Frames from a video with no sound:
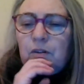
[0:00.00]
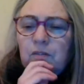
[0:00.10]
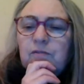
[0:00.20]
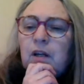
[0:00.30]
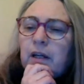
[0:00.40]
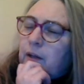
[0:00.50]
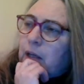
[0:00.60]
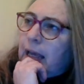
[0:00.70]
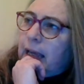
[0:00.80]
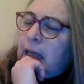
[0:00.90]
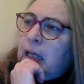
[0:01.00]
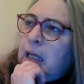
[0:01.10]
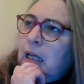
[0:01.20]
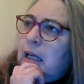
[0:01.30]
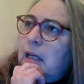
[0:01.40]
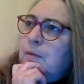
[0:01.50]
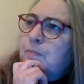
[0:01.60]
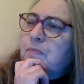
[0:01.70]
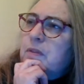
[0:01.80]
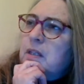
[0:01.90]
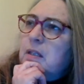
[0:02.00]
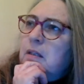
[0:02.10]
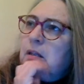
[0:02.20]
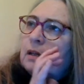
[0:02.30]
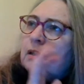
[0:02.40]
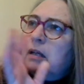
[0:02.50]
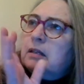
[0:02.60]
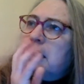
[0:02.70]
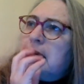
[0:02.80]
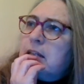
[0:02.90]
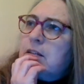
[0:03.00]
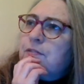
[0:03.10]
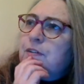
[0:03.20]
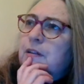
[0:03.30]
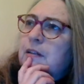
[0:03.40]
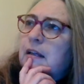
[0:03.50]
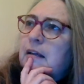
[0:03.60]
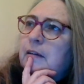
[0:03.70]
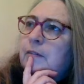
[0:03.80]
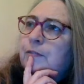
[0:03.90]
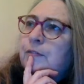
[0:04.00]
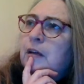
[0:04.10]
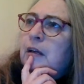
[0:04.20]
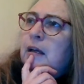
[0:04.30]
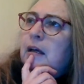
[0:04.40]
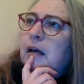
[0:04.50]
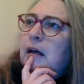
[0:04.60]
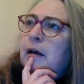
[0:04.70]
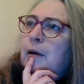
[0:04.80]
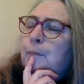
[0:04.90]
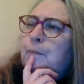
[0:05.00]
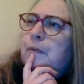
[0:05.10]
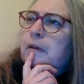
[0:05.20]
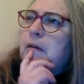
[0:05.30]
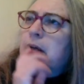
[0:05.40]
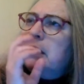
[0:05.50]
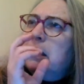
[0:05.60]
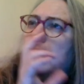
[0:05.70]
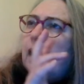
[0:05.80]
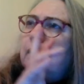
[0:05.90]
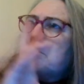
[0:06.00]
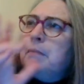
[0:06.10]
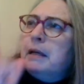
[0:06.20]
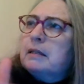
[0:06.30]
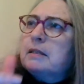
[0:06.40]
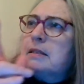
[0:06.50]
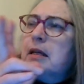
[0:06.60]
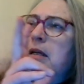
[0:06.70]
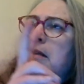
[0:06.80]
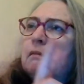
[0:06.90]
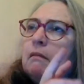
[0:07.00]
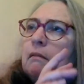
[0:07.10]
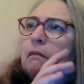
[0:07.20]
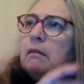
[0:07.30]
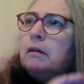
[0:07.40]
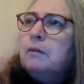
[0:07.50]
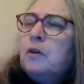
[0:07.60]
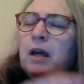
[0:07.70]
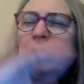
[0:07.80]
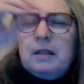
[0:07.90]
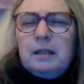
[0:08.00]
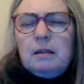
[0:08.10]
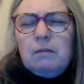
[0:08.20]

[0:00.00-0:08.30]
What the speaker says: right, okay. At the end of her life, and mixing. This